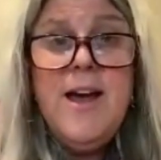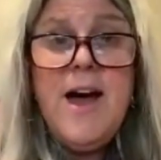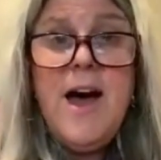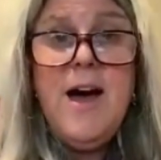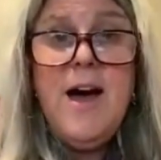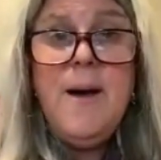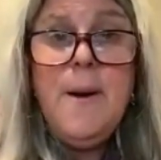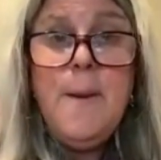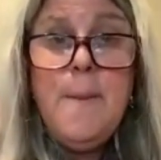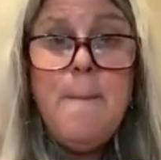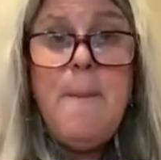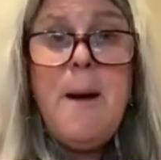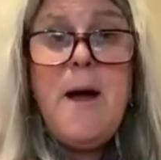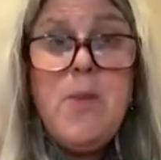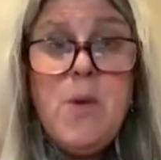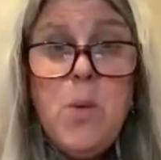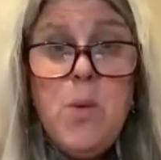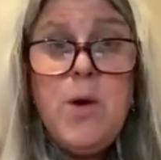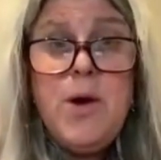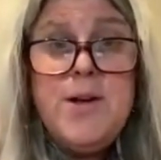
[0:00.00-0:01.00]
by
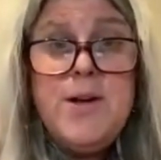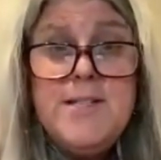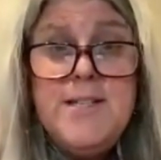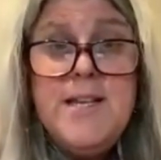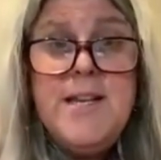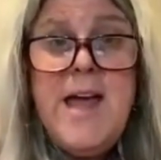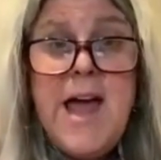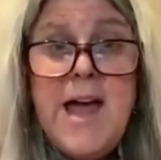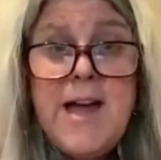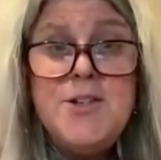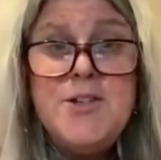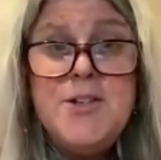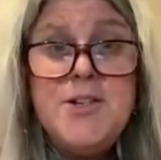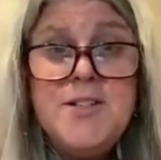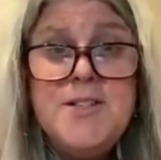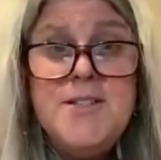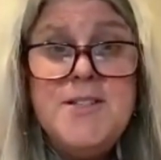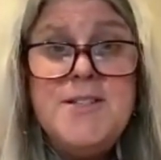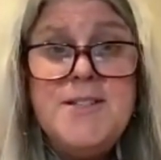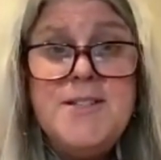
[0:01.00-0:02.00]
the words and
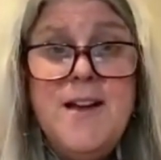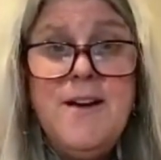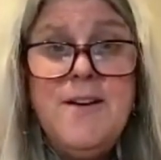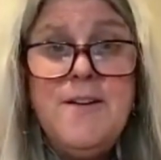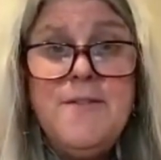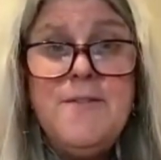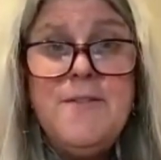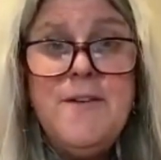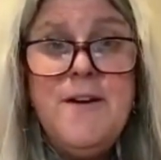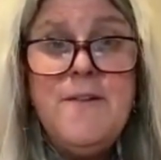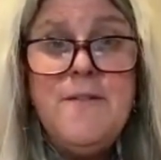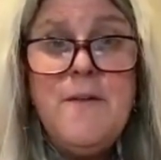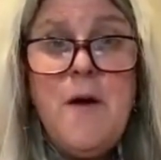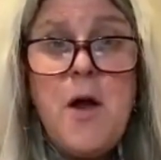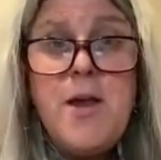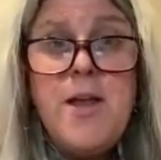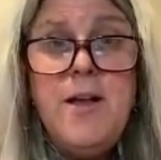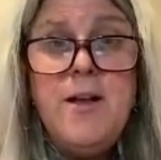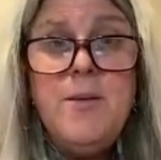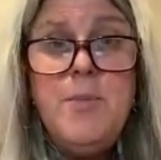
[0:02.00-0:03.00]
actions of
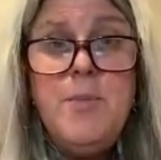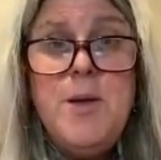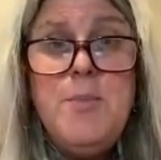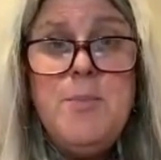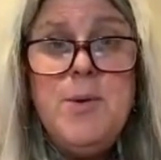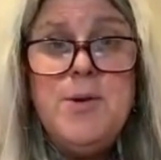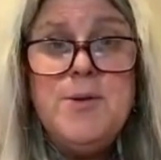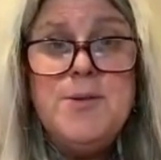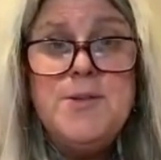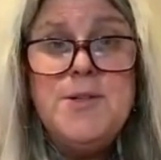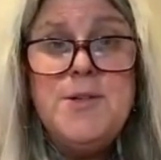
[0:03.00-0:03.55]
our young people.